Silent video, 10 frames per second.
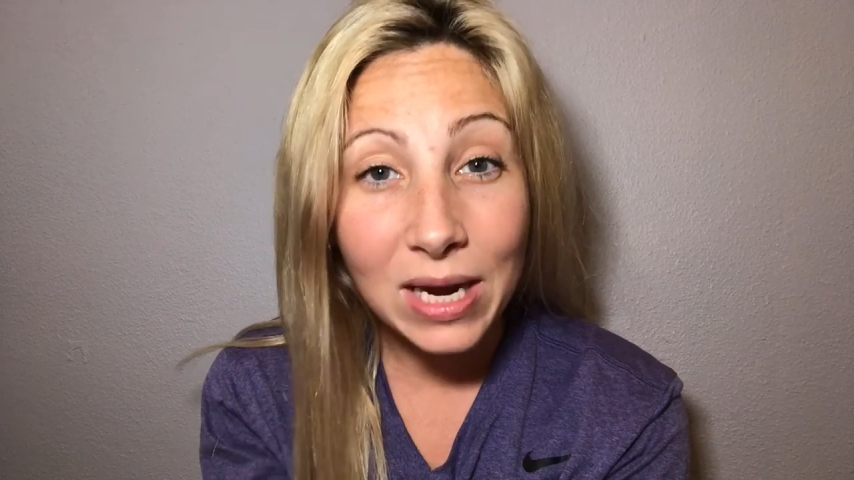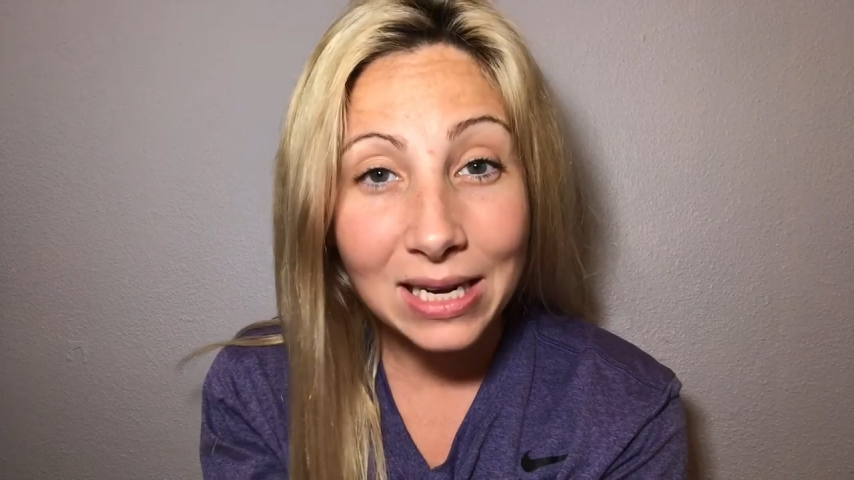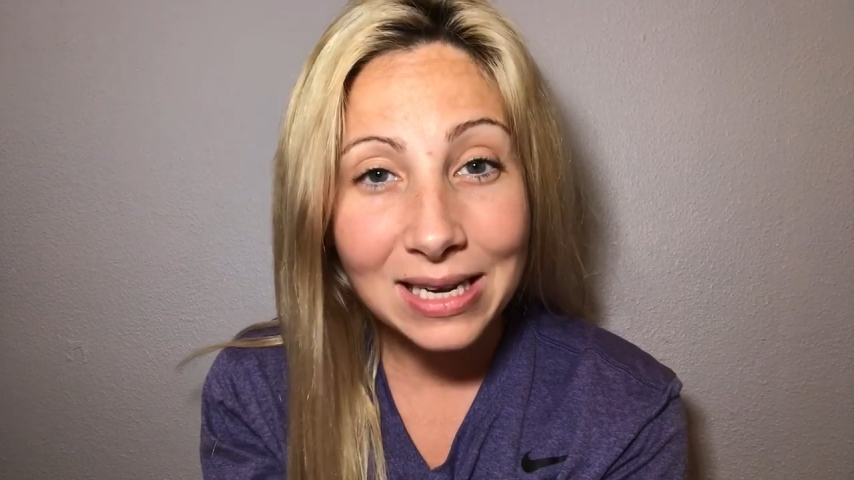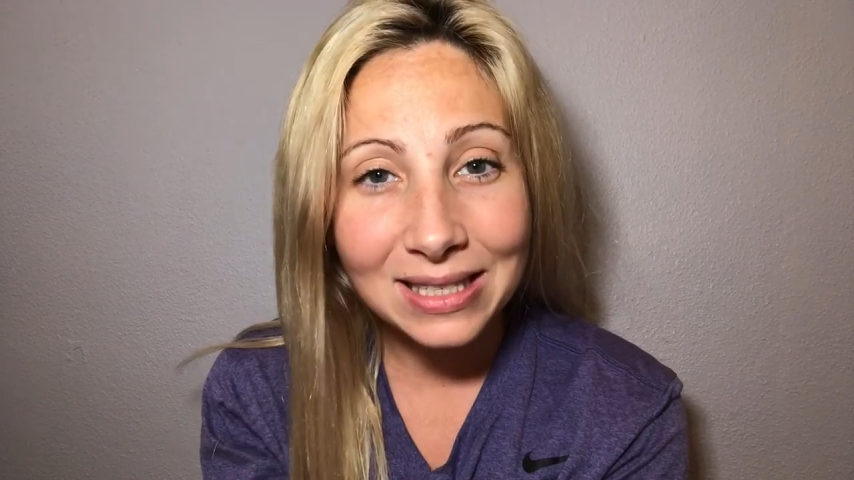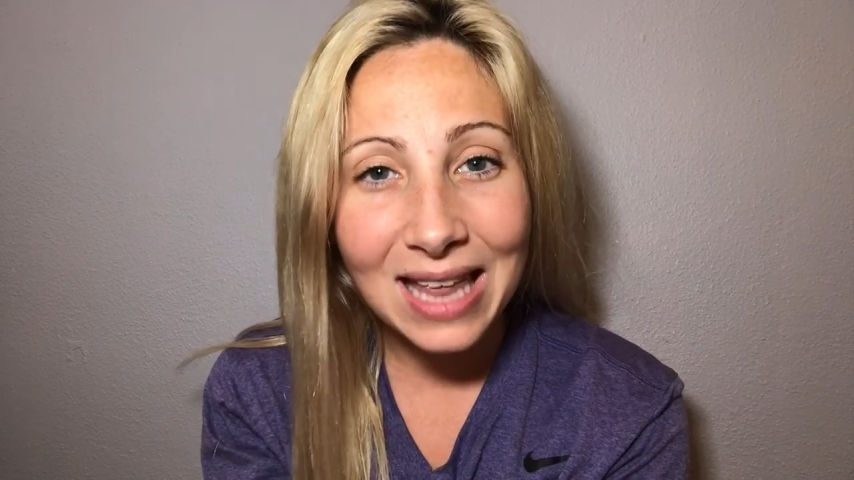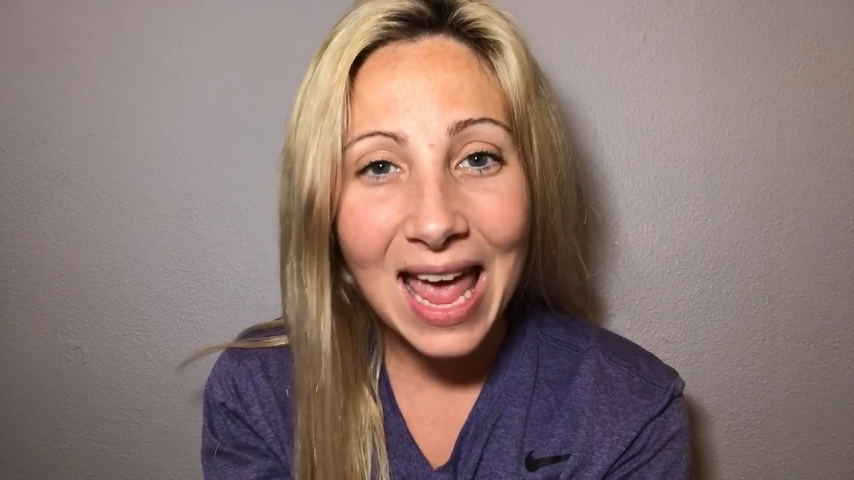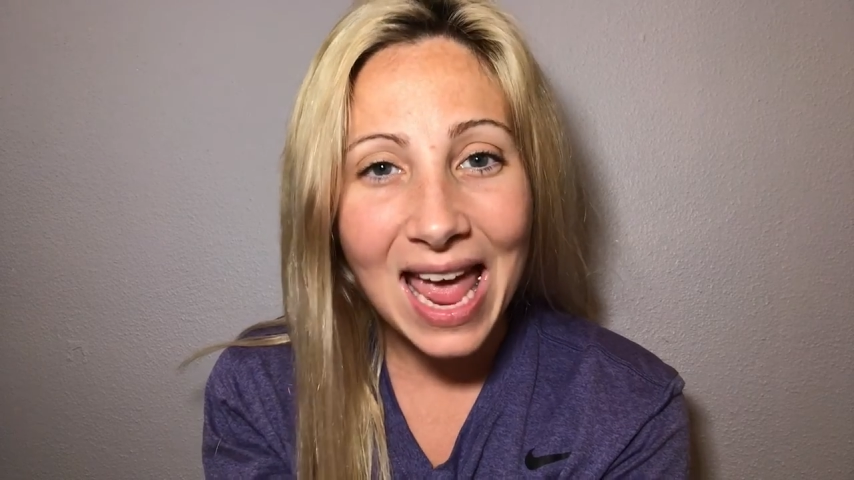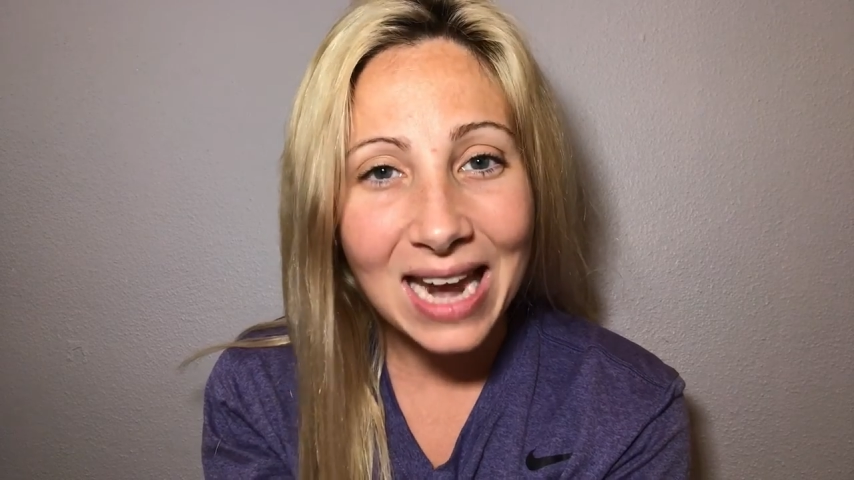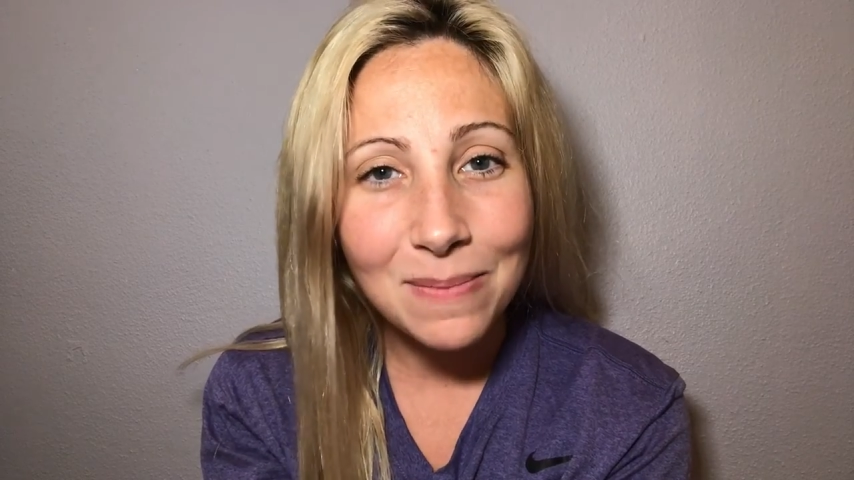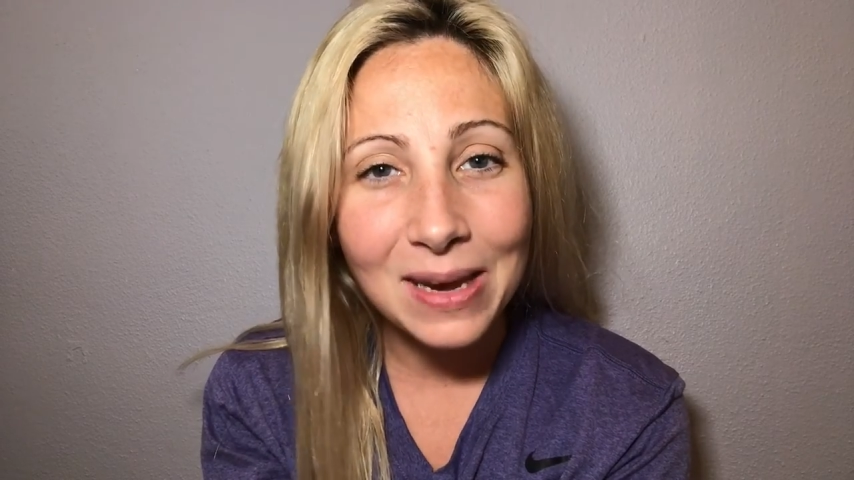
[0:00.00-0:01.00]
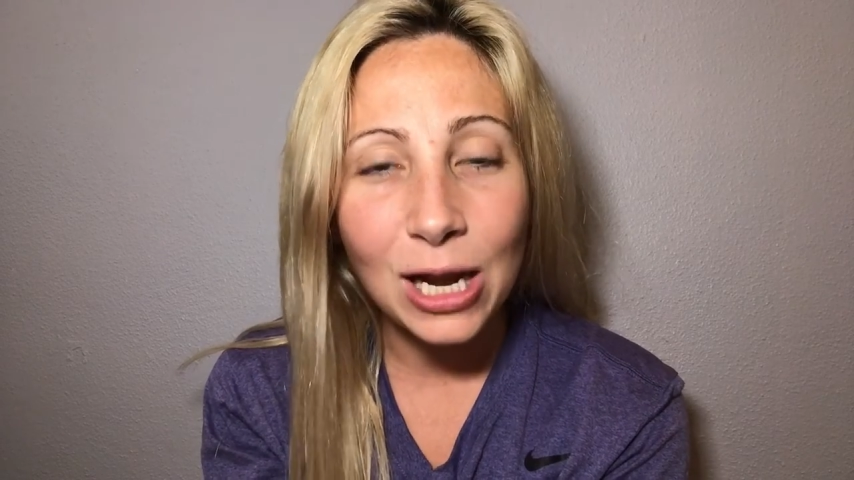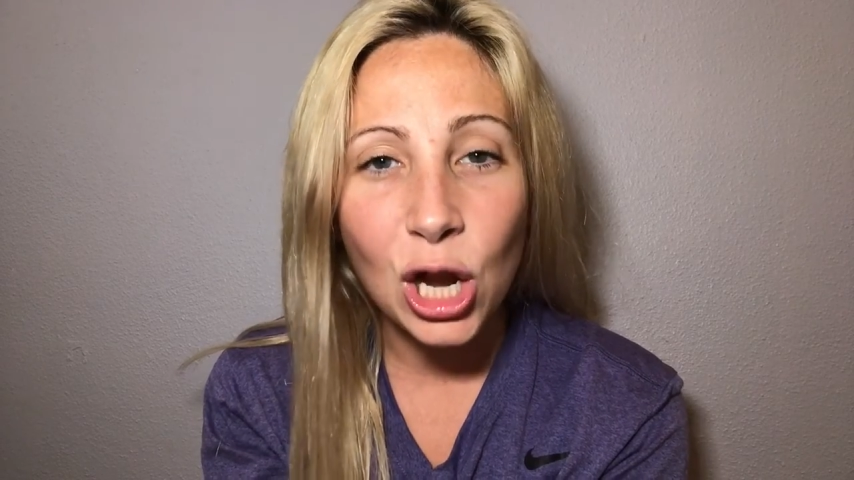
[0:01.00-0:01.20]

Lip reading: weakness, the enemy